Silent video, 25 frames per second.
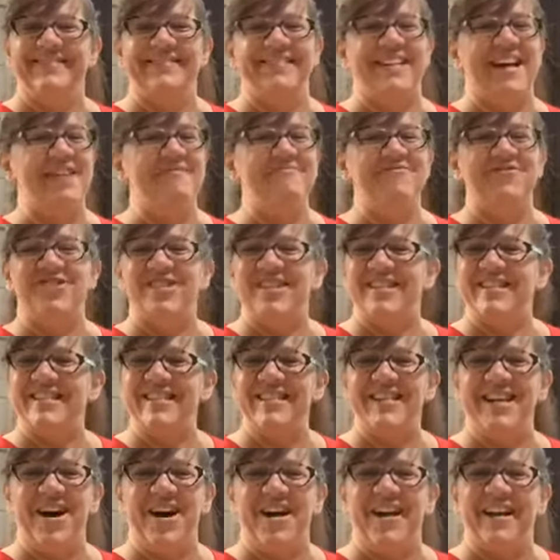I'm just
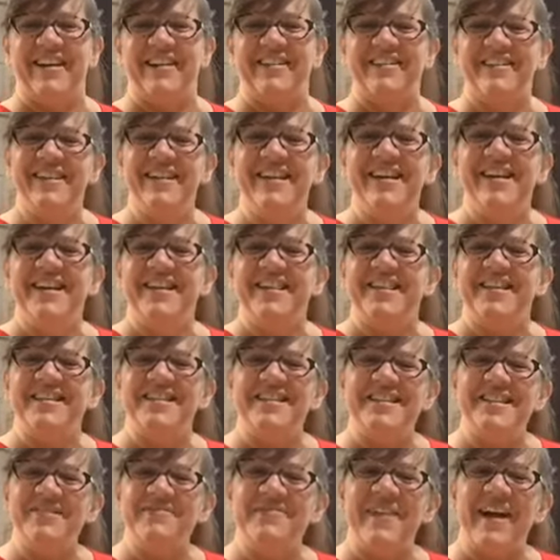Nonna.
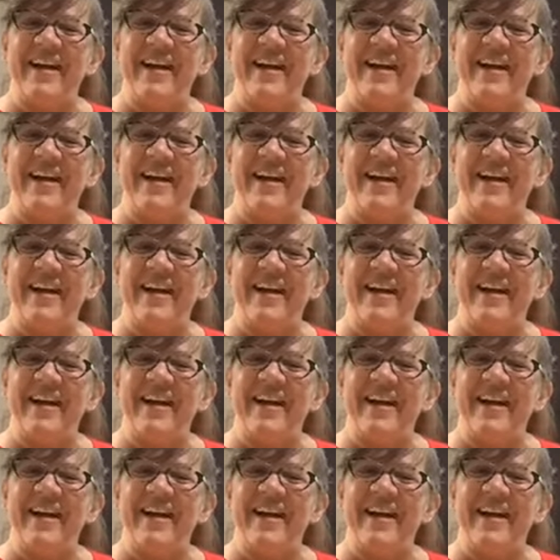This is my